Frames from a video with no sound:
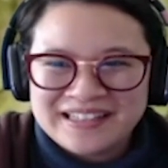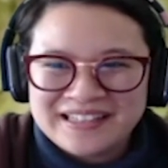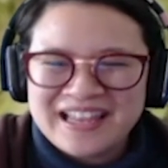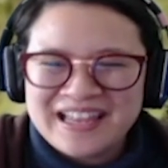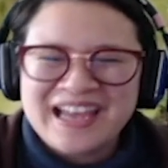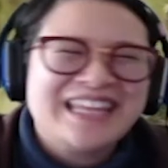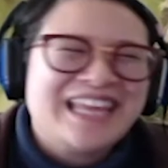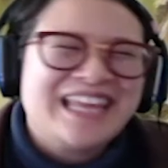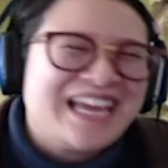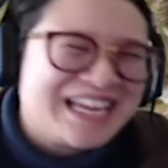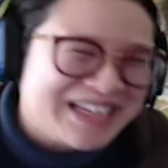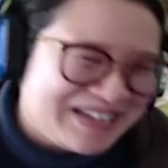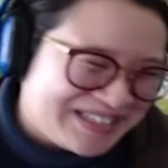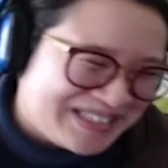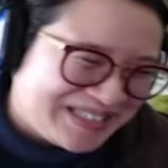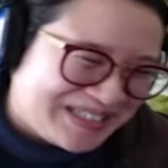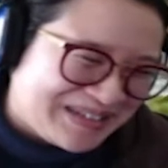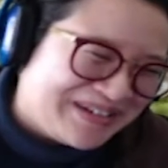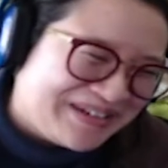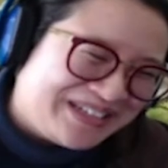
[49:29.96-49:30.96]
Thank you
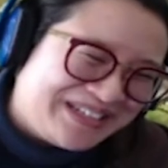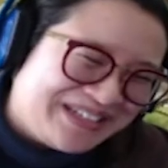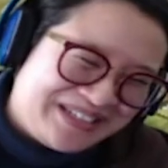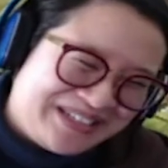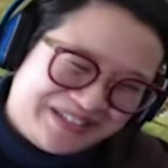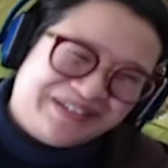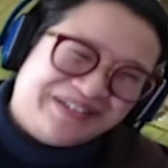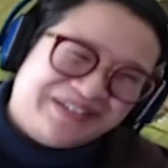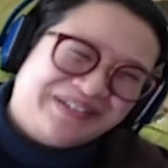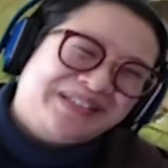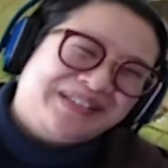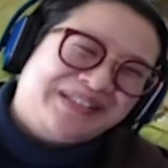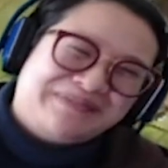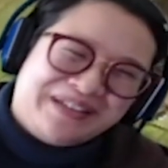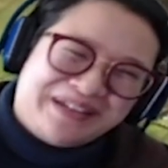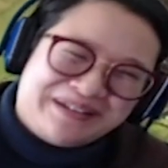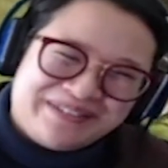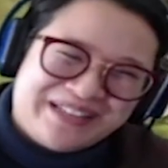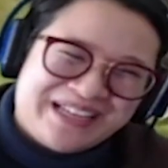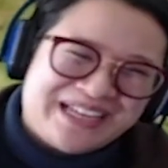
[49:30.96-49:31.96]
so much, Drew. It's
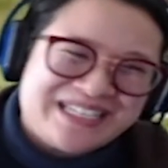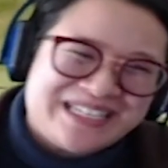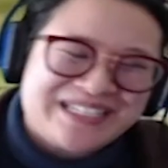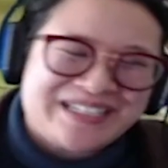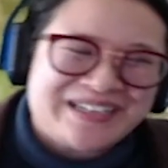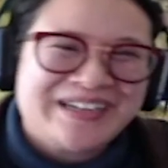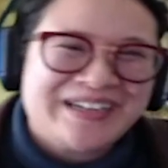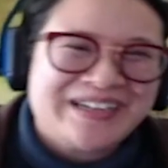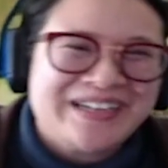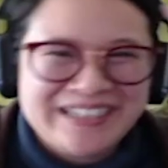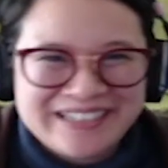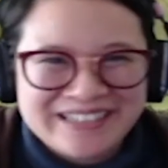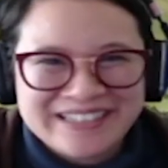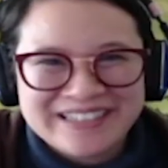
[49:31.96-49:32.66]
been a pleasure.